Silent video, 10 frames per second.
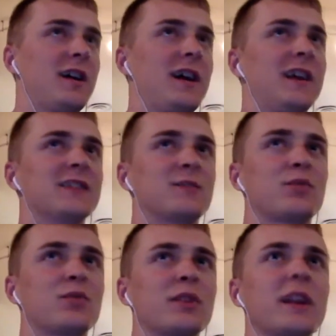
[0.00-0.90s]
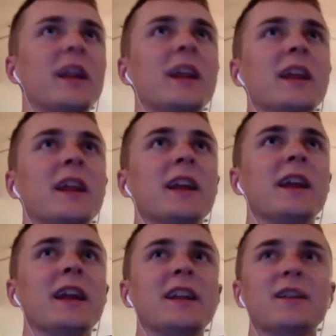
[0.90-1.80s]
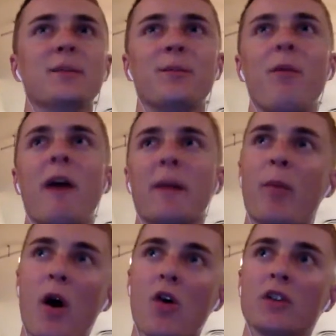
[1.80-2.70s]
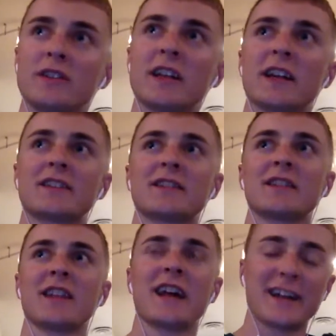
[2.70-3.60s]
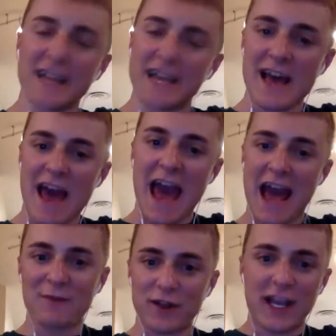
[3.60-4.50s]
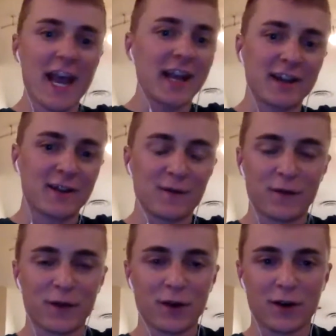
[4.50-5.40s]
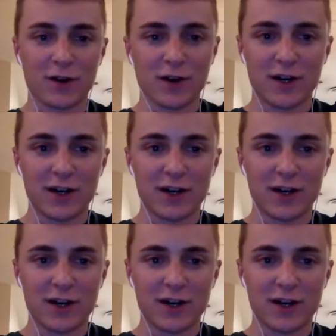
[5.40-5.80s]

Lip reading: is pretty into like politics and like advocating for,